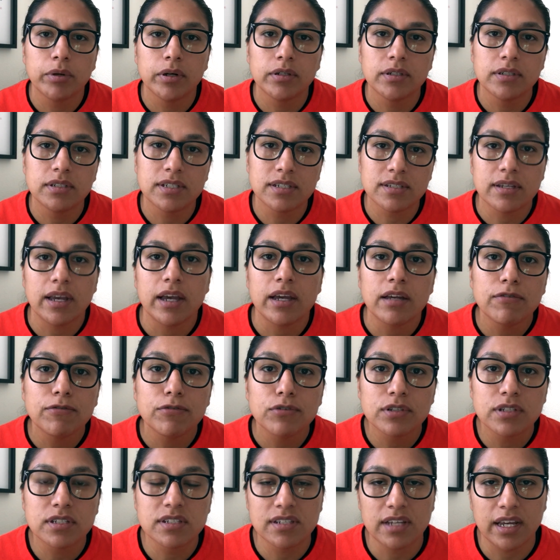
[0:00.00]
But design
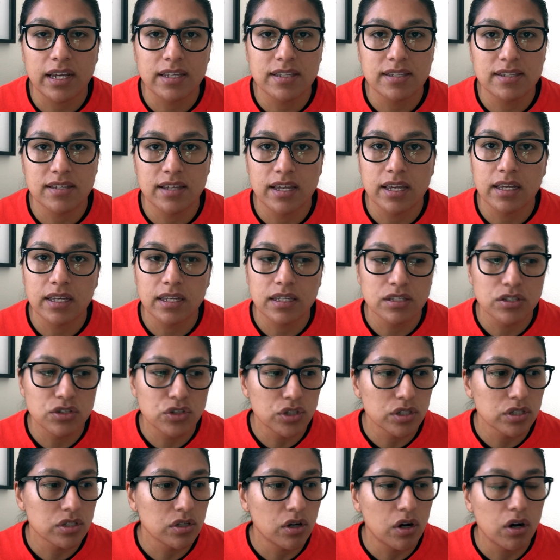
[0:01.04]
for design's sake is
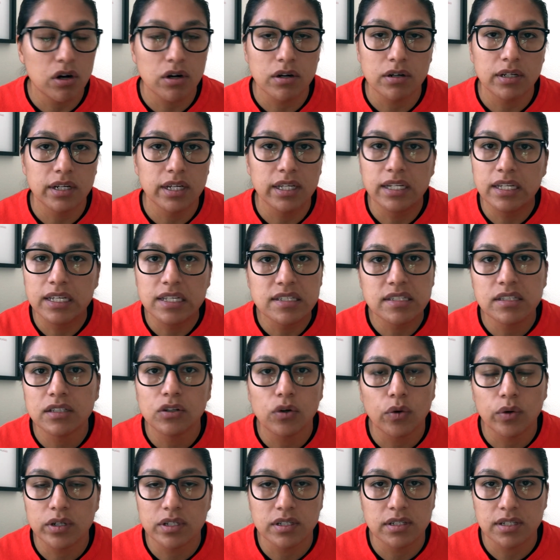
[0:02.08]
just art and isn't
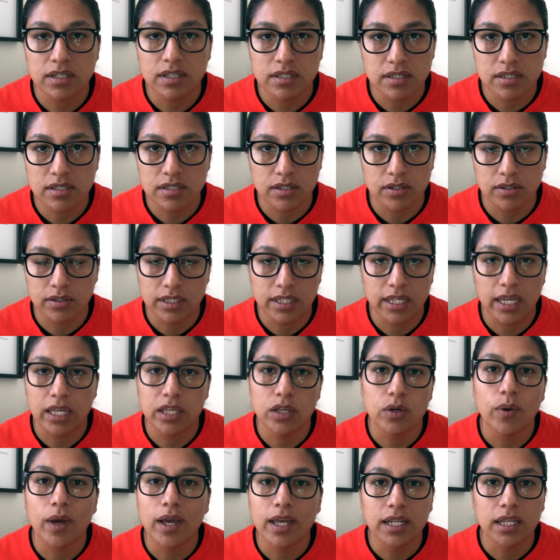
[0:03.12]
going to necessarily get
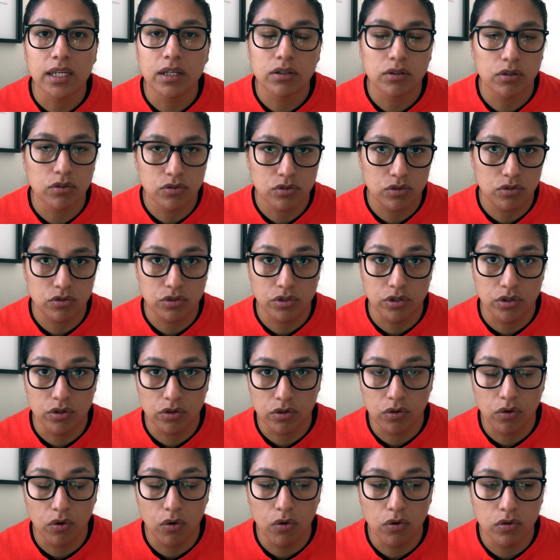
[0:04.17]
you any closer to your
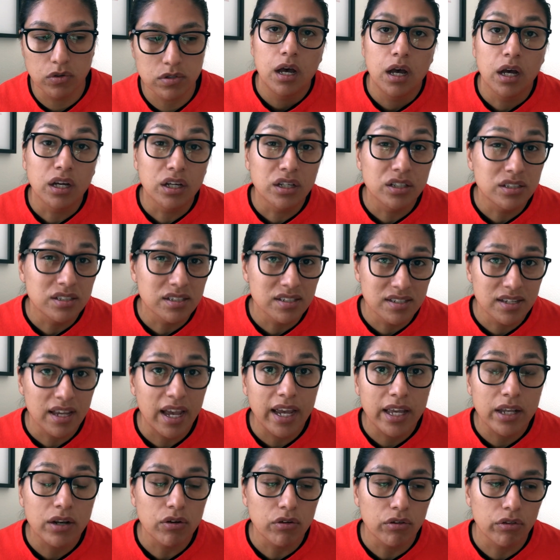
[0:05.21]
goals. A good
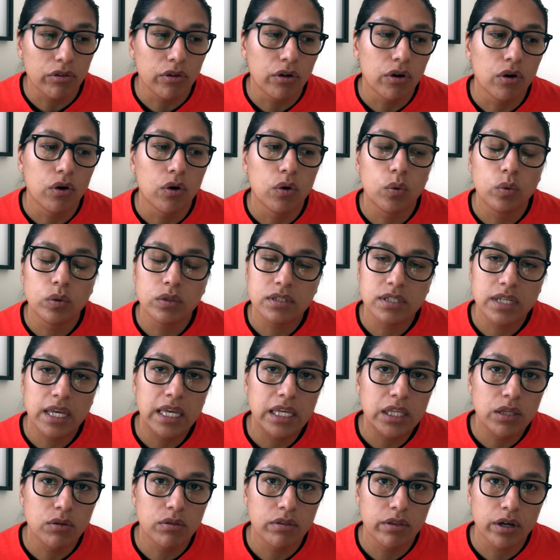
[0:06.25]
designer, though, will
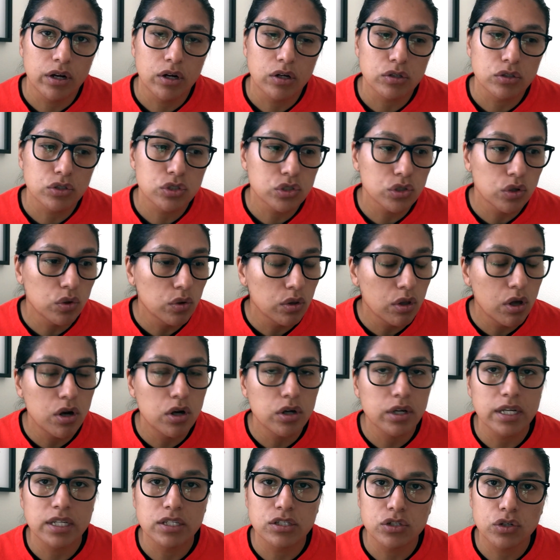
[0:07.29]
take you there so
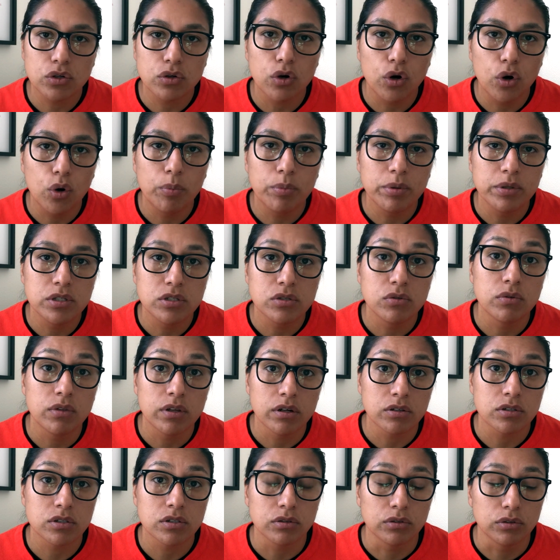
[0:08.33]
long as you're open to
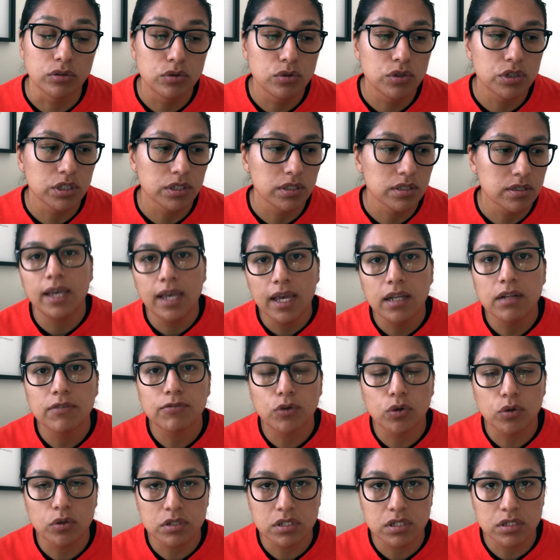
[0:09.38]
their solutions. And of
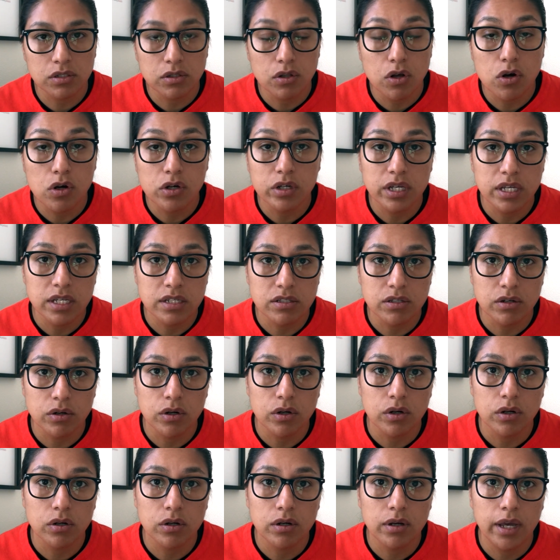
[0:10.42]
course, as long as
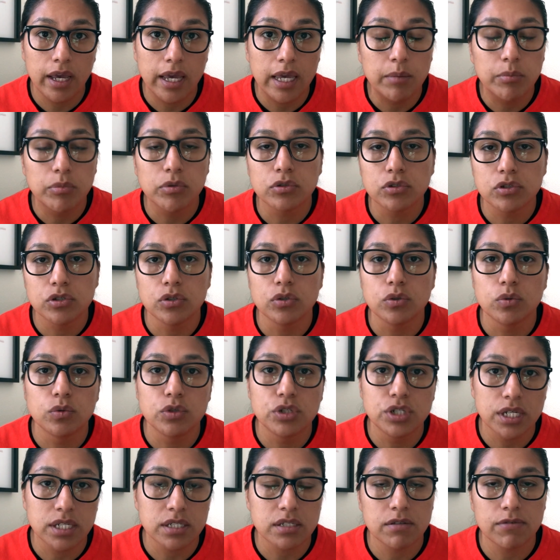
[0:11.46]
they're able to
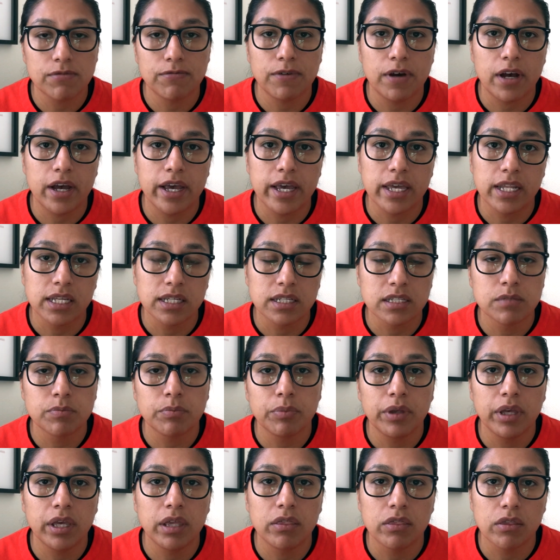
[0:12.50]
justify and
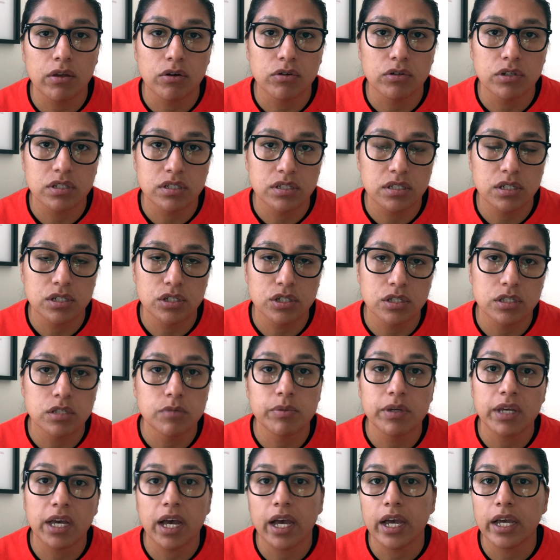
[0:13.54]
explain their decisions
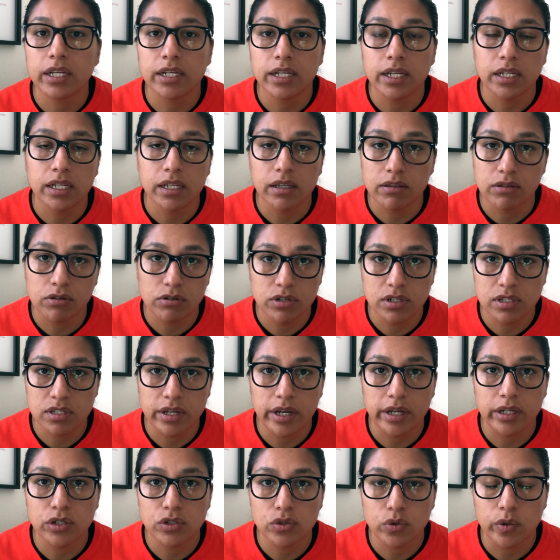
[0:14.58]
behind any of their
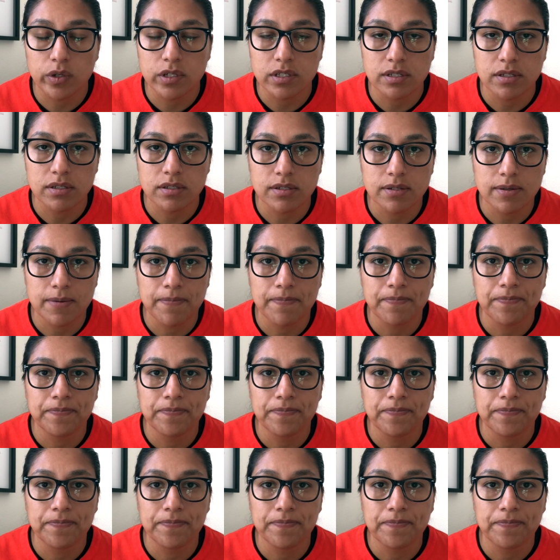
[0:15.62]
design choices.